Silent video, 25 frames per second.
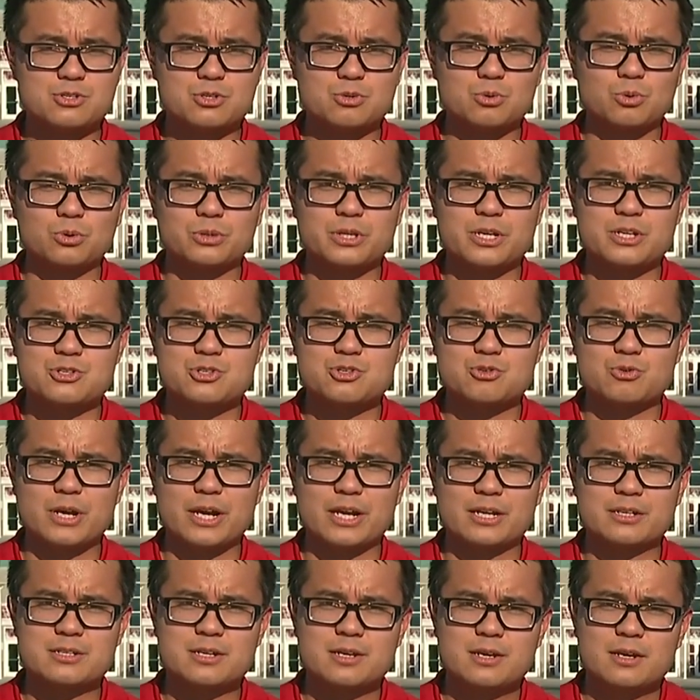School
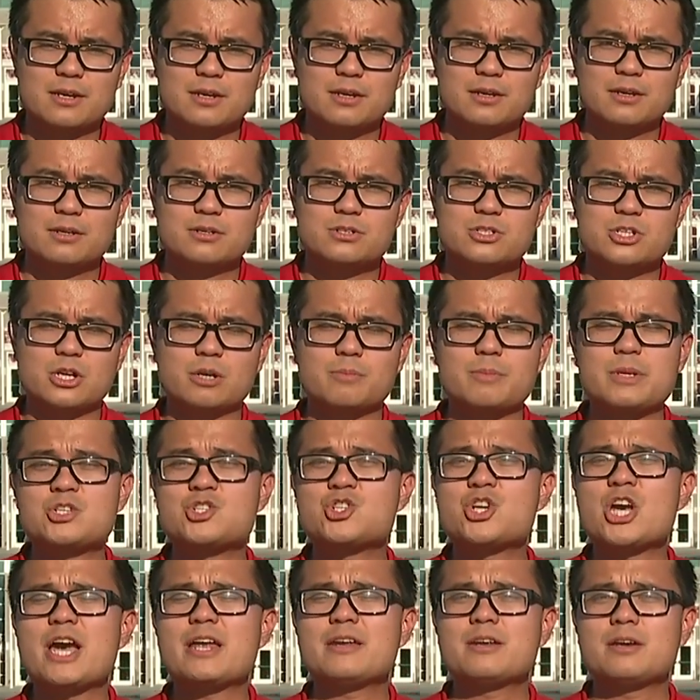District. Jeremy
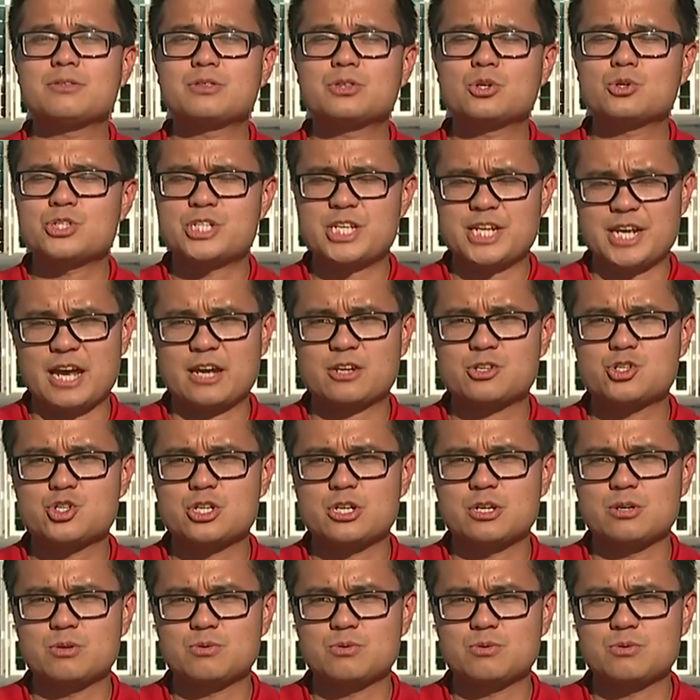Chen, 13 Action